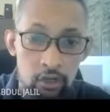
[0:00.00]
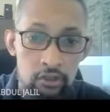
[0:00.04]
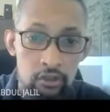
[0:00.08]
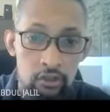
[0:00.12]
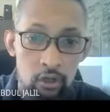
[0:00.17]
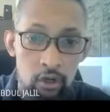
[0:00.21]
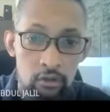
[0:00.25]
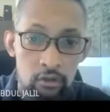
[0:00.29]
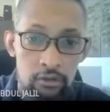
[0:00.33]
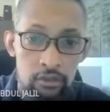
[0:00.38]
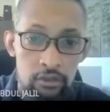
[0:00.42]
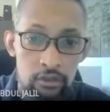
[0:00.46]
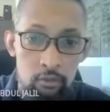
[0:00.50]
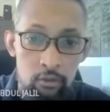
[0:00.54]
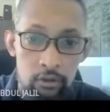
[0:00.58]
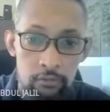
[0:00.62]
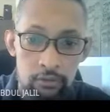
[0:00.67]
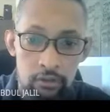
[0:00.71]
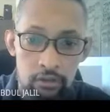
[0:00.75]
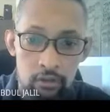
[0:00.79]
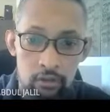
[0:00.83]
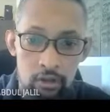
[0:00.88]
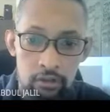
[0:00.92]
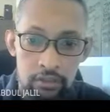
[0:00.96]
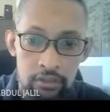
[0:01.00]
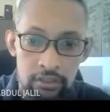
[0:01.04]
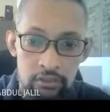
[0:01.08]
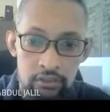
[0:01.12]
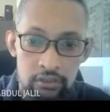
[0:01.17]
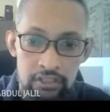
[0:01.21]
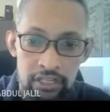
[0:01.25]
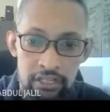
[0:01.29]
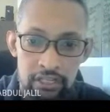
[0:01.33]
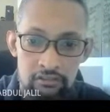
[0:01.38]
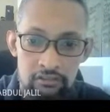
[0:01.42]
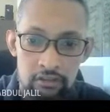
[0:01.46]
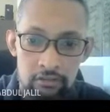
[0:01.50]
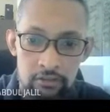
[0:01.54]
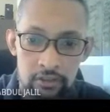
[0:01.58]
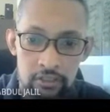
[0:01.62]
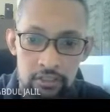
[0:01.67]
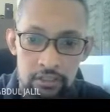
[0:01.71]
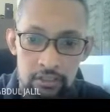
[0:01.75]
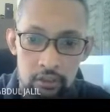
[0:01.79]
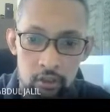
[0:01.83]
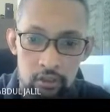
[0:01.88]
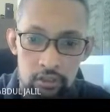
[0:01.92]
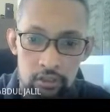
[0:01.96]
On the, what we call the shades over here,
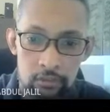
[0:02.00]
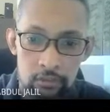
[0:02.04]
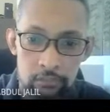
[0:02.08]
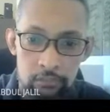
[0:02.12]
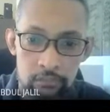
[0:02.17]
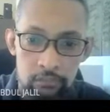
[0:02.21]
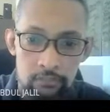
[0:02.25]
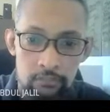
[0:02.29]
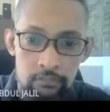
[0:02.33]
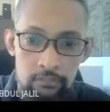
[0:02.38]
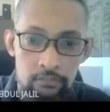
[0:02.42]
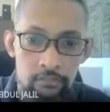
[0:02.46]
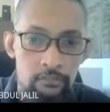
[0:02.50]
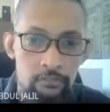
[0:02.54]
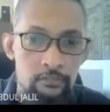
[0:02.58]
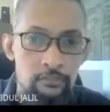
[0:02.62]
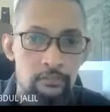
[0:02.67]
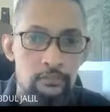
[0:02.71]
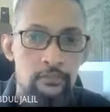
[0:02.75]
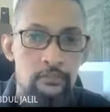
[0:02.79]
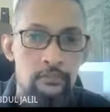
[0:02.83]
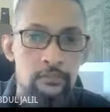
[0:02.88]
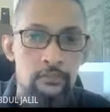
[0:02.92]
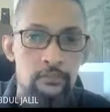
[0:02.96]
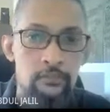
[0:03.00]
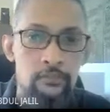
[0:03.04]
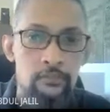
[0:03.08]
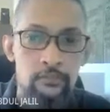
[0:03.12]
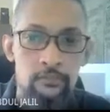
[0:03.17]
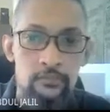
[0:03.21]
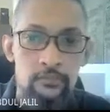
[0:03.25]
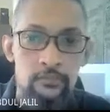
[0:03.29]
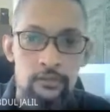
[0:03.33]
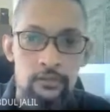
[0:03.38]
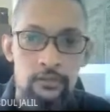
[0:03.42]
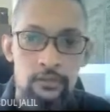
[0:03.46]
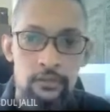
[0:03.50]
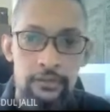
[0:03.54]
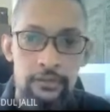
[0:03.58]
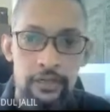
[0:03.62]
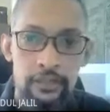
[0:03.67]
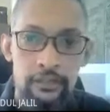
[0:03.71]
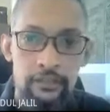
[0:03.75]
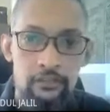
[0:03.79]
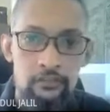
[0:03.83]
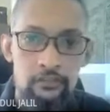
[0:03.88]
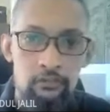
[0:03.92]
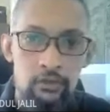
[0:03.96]
on the, then
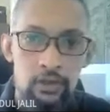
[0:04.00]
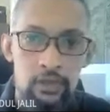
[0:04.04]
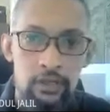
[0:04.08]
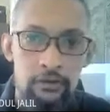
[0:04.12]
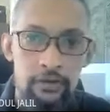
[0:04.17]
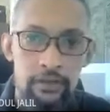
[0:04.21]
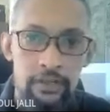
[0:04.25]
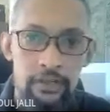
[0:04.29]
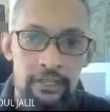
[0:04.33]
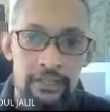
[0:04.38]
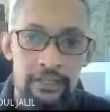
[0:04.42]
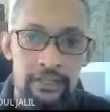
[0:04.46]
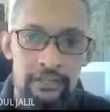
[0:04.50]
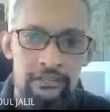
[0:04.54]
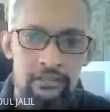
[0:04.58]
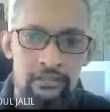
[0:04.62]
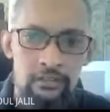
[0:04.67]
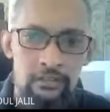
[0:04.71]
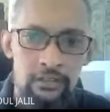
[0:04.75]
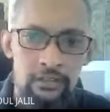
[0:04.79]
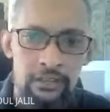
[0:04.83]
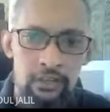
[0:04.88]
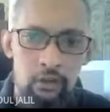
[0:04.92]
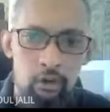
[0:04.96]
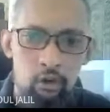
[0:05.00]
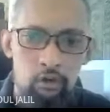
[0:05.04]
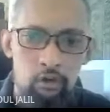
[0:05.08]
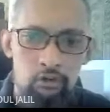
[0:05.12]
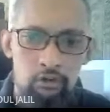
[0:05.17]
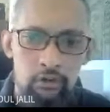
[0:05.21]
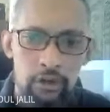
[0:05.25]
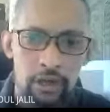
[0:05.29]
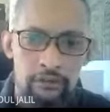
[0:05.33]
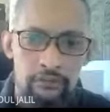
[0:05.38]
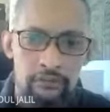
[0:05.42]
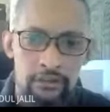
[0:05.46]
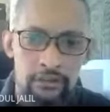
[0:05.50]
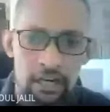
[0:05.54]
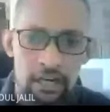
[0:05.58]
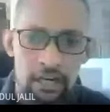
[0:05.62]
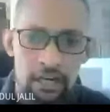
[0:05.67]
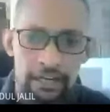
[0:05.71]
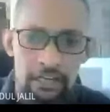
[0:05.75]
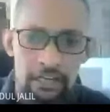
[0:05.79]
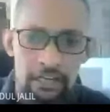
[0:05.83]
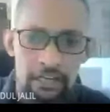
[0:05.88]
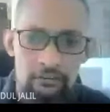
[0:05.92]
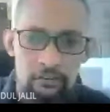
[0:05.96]
this one, okay, they also have the
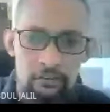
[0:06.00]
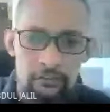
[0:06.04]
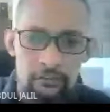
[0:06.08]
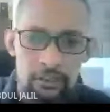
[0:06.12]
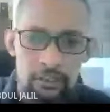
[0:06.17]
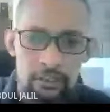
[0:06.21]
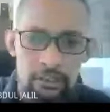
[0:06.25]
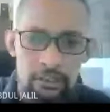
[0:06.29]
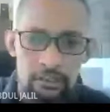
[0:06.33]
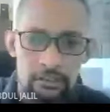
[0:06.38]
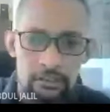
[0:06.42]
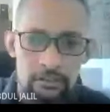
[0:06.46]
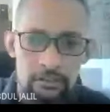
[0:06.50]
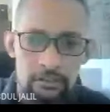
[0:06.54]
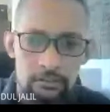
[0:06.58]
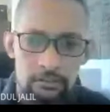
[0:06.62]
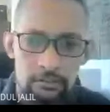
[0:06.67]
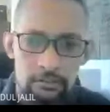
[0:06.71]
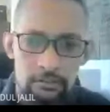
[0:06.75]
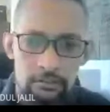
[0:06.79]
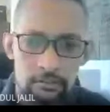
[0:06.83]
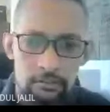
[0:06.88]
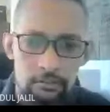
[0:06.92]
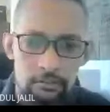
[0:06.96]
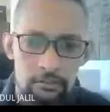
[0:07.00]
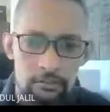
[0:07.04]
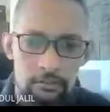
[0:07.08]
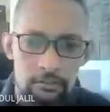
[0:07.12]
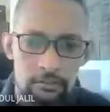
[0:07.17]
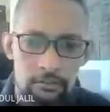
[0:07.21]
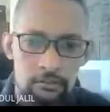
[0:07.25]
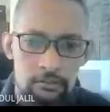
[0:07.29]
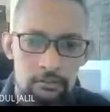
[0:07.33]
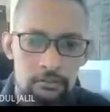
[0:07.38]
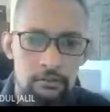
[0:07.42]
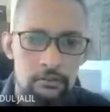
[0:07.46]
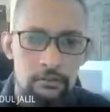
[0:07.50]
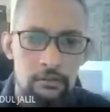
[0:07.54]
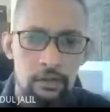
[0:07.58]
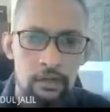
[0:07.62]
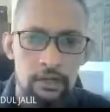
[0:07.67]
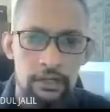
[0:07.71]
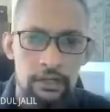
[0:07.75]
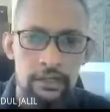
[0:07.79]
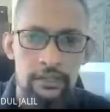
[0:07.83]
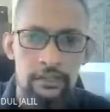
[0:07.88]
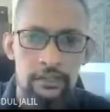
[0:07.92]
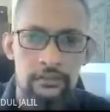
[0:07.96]
highlights over here.
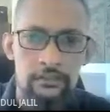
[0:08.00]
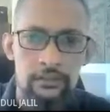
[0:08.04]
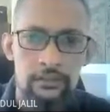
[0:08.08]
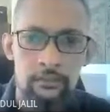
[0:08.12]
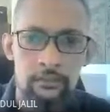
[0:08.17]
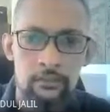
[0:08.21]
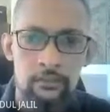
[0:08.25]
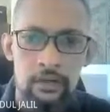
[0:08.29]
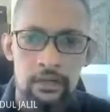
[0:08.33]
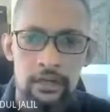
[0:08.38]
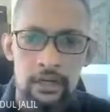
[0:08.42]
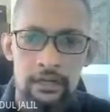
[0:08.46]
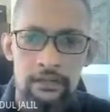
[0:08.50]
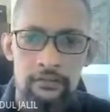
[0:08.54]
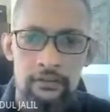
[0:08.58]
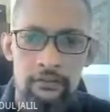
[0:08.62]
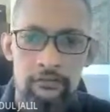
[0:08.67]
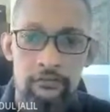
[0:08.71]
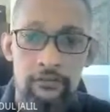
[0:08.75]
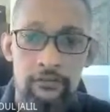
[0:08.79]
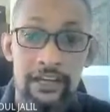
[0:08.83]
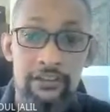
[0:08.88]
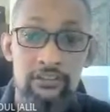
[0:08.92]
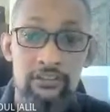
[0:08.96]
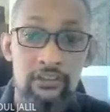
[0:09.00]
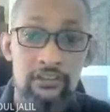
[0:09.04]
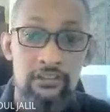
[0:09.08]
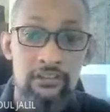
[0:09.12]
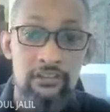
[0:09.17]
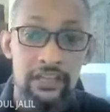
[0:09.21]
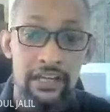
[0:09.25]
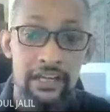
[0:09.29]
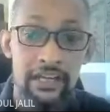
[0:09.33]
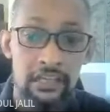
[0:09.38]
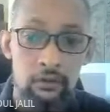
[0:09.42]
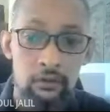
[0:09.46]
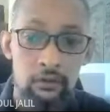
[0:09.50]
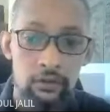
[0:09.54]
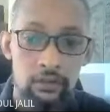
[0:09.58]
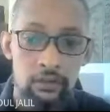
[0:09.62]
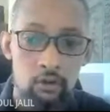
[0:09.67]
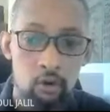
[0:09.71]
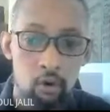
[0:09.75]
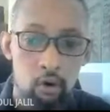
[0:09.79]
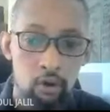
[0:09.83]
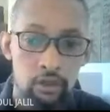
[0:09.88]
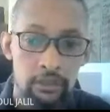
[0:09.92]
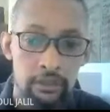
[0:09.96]
Okay? Some reflection slide that we
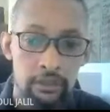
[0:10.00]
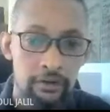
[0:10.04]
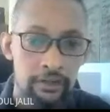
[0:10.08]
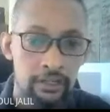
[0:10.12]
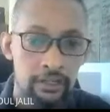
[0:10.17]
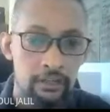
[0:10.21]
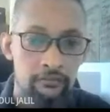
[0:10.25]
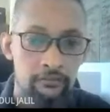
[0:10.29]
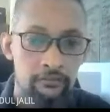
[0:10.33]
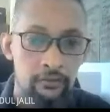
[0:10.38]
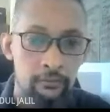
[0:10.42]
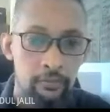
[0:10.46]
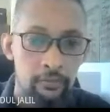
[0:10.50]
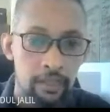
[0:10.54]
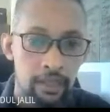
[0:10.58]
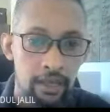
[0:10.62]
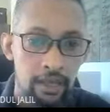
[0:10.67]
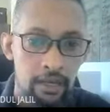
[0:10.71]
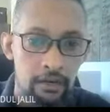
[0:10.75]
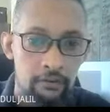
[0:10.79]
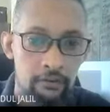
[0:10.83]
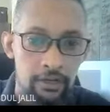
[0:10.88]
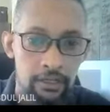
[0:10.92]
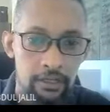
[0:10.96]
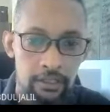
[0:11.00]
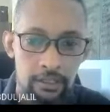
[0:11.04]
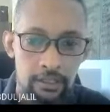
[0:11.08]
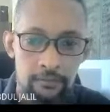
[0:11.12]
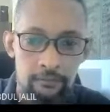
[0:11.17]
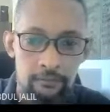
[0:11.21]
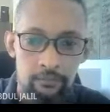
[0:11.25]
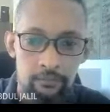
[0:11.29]
call there, okay, from there, okay.